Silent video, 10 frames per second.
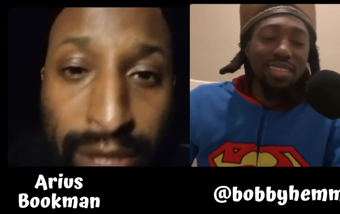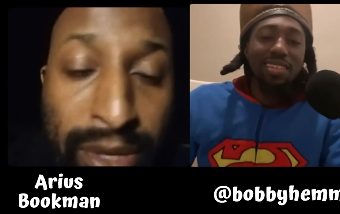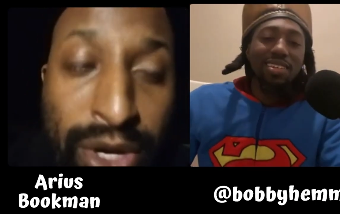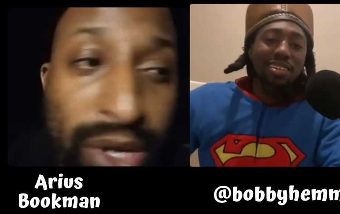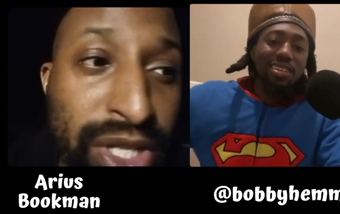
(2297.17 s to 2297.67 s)
Speaker 1: But you
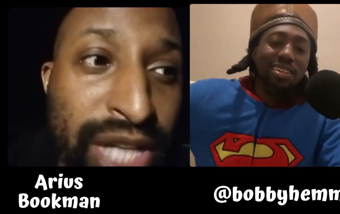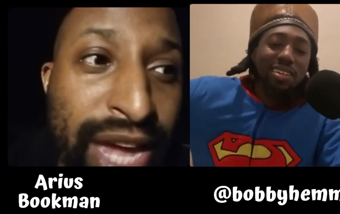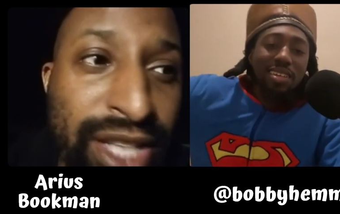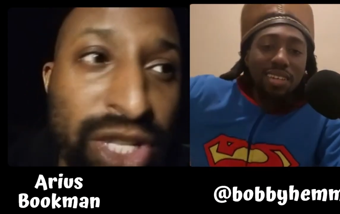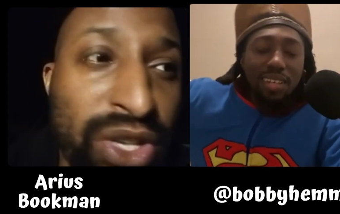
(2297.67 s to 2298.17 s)
mean, you
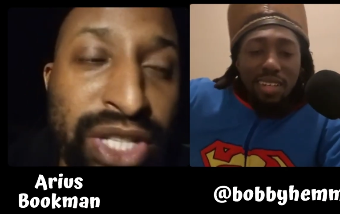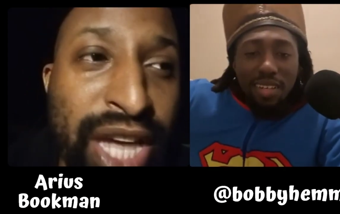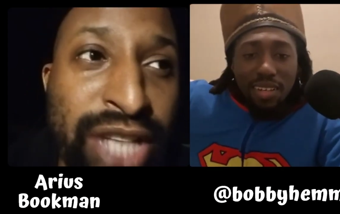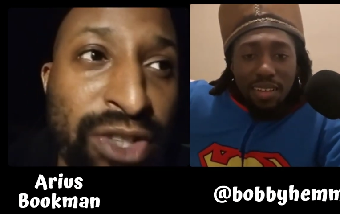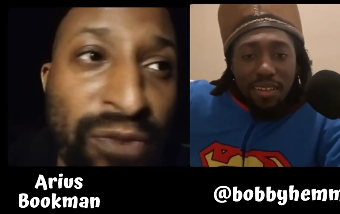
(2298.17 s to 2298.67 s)
exchange, you
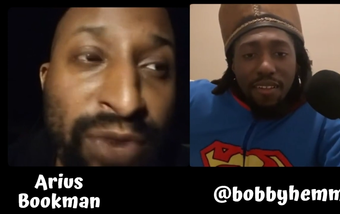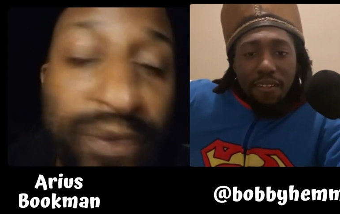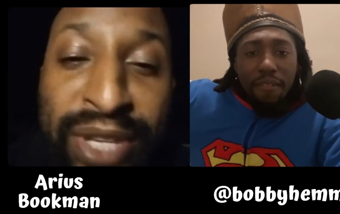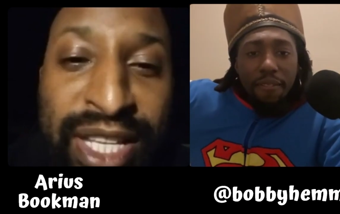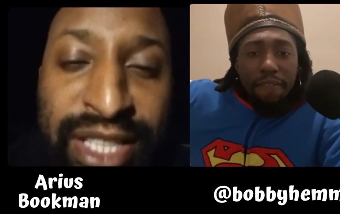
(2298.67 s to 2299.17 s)
exchange
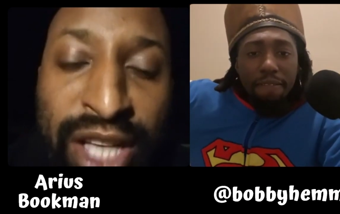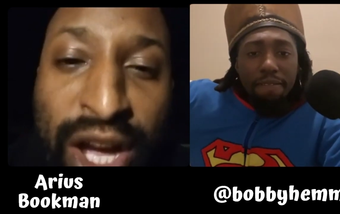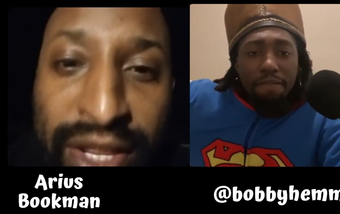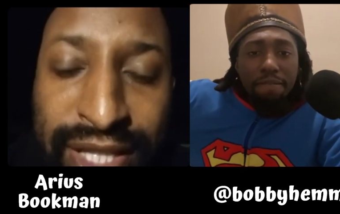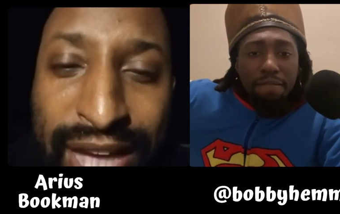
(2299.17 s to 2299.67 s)
frivolously
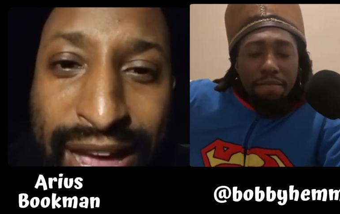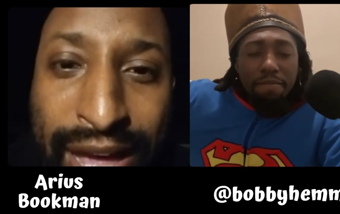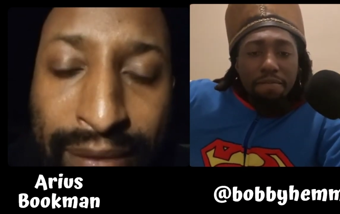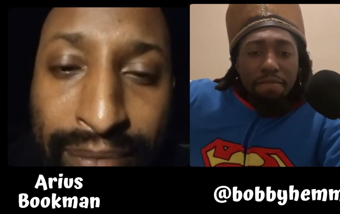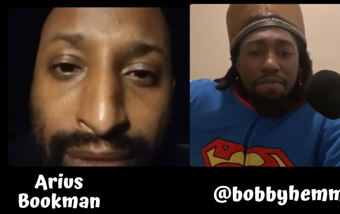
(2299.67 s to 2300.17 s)
all the
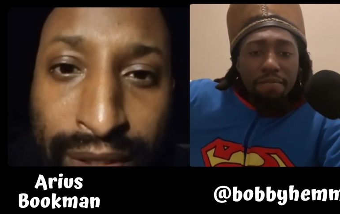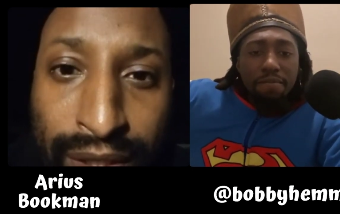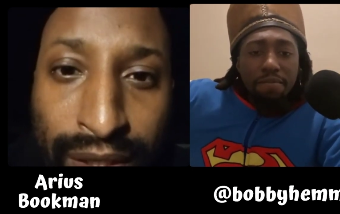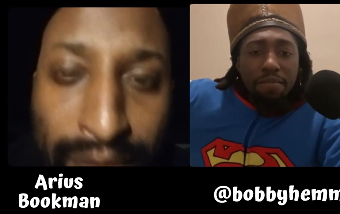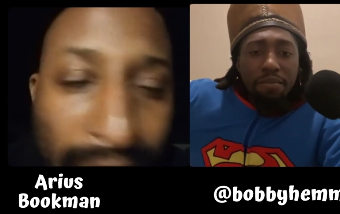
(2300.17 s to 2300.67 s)
time.
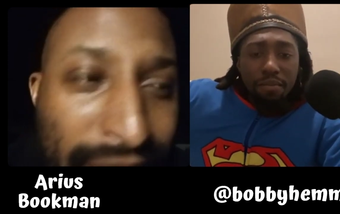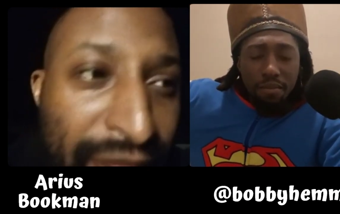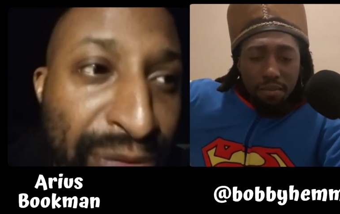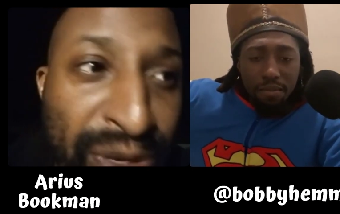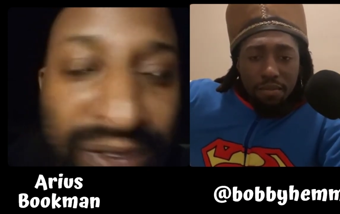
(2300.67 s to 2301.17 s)
Mm. Buy
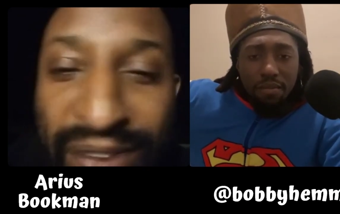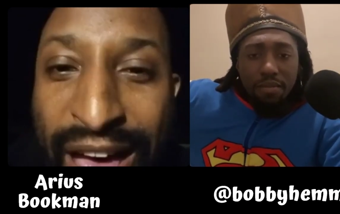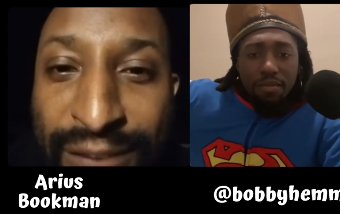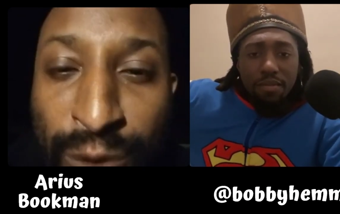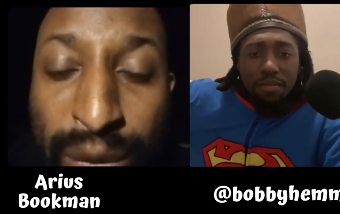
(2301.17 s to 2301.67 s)
that three
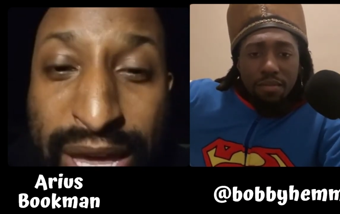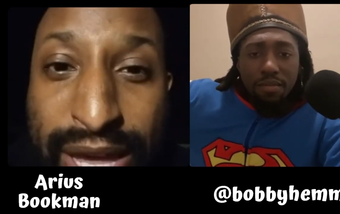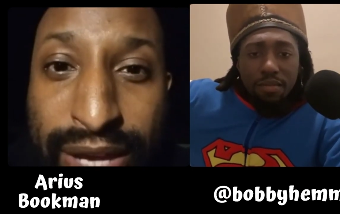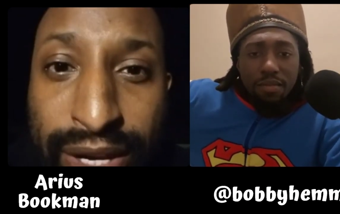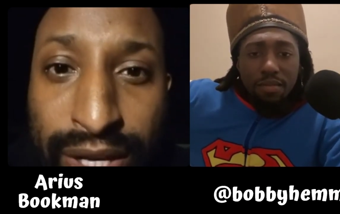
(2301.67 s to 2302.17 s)
five a
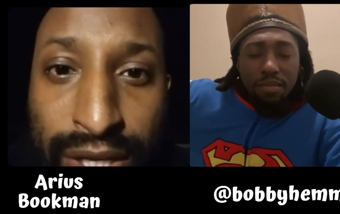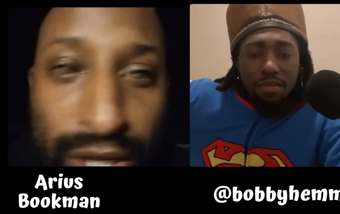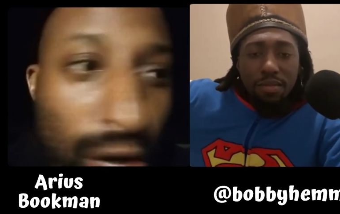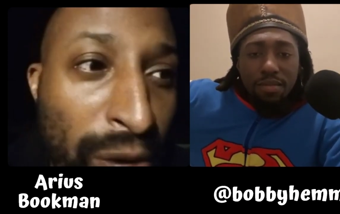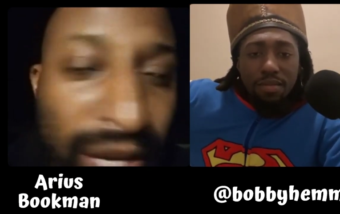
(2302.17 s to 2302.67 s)
weed.
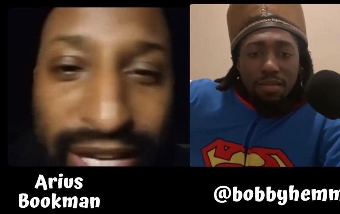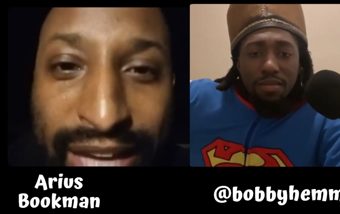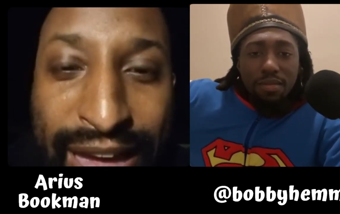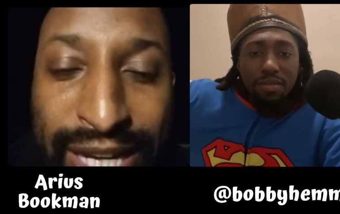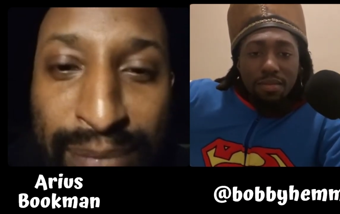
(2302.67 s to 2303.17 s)
You go get a
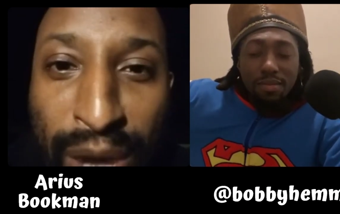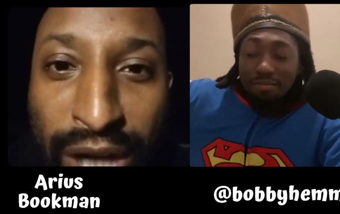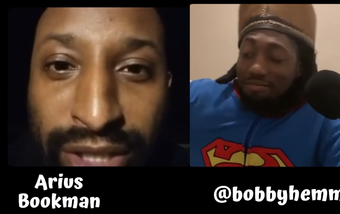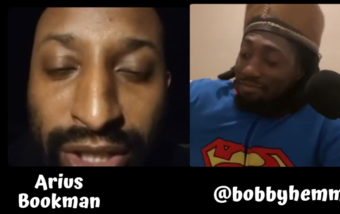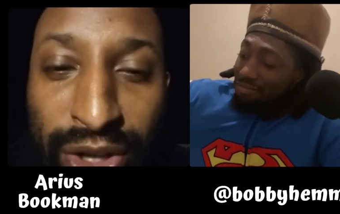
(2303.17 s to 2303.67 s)
candy bar
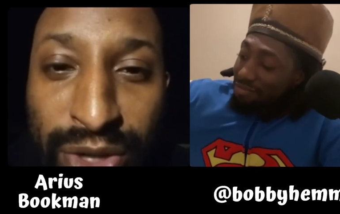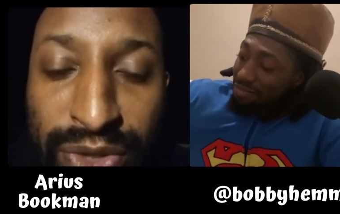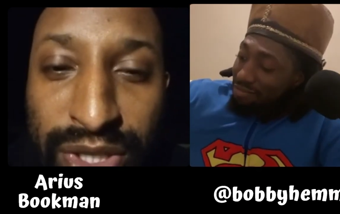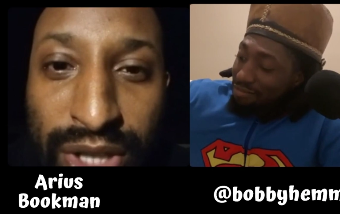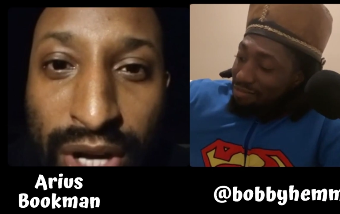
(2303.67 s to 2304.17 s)
at the
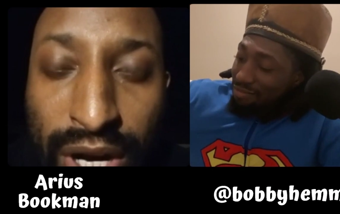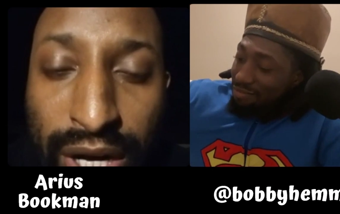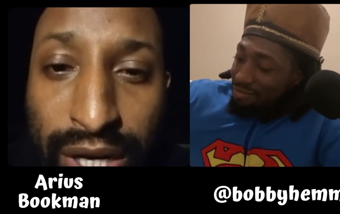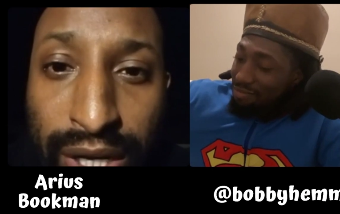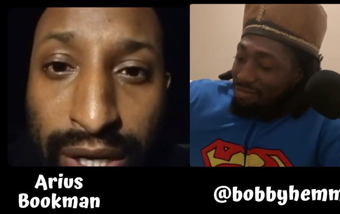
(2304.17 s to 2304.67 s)
grocery store
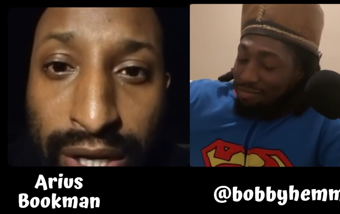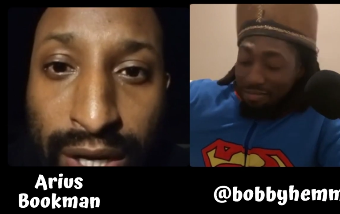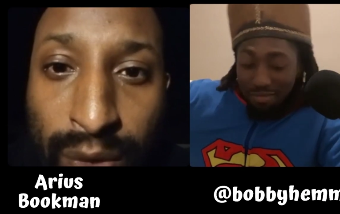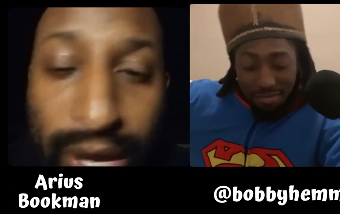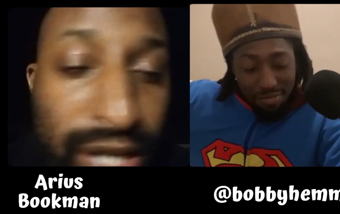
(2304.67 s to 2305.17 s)

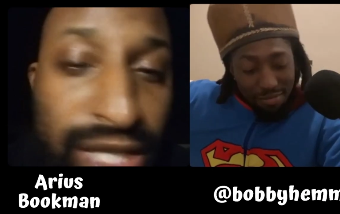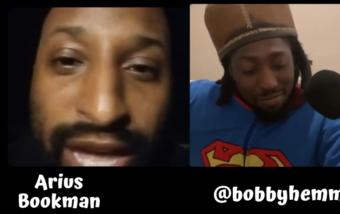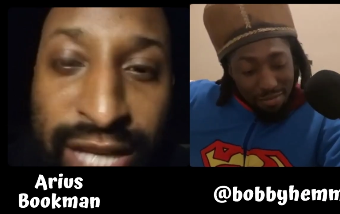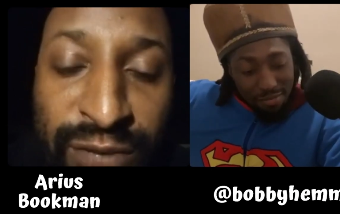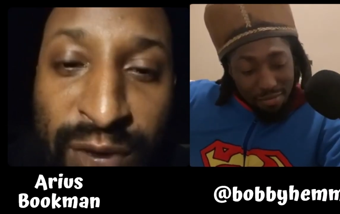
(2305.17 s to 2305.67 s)
we
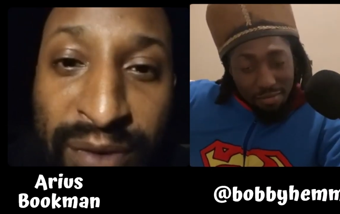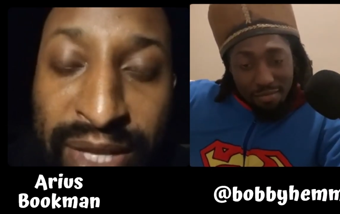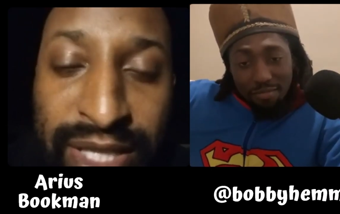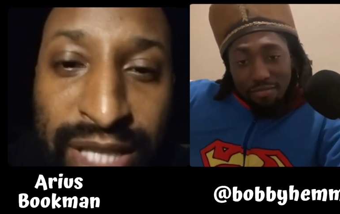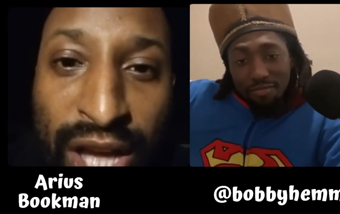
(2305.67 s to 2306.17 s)
exchange
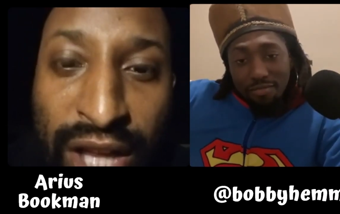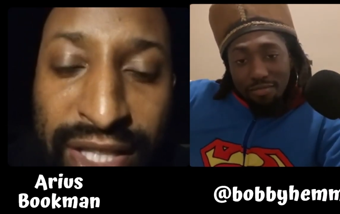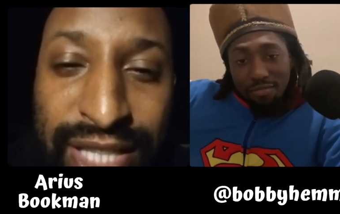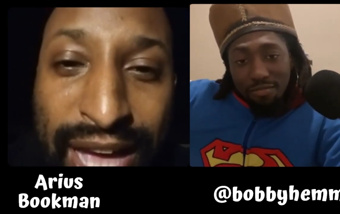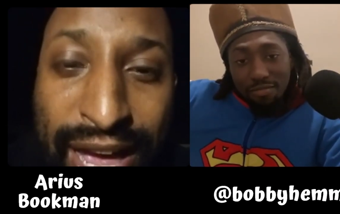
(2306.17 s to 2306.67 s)
frivolously all
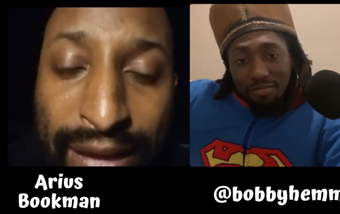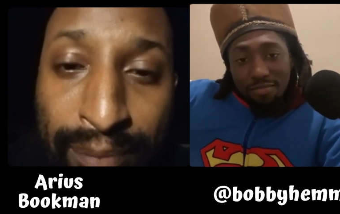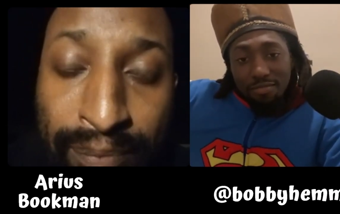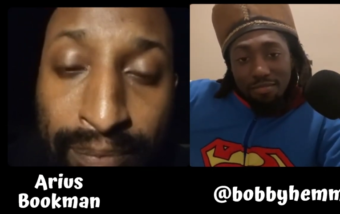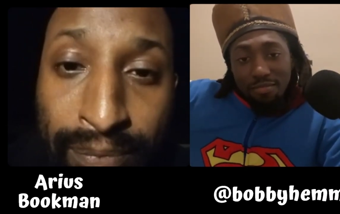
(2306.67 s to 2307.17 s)
the
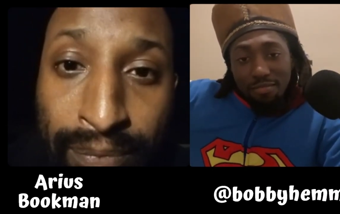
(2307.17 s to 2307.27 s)
time.